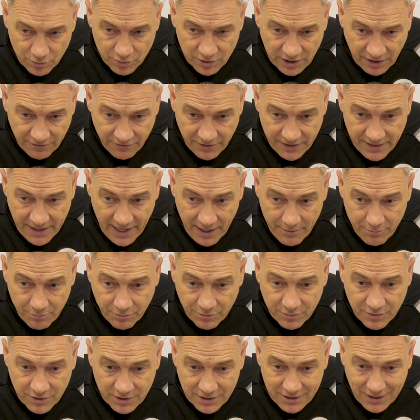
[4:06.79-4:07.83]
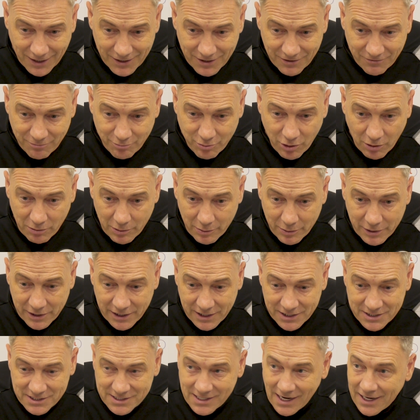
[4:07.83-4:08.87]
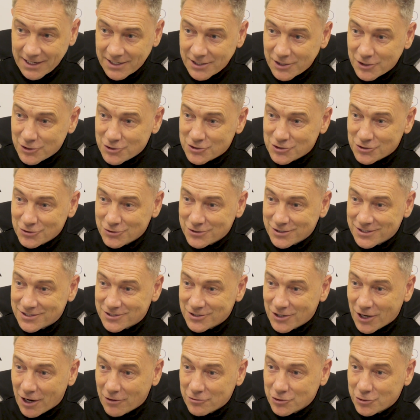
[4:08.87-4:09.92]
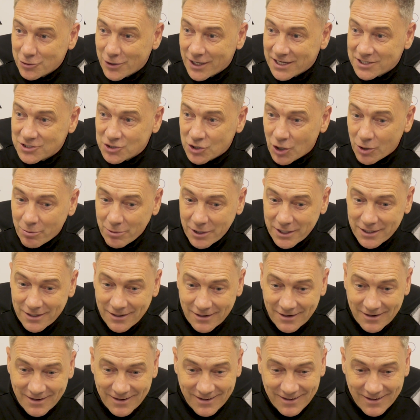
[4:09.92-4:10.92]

giving them kind of probably a Saturday and Sunday to go do their shopping.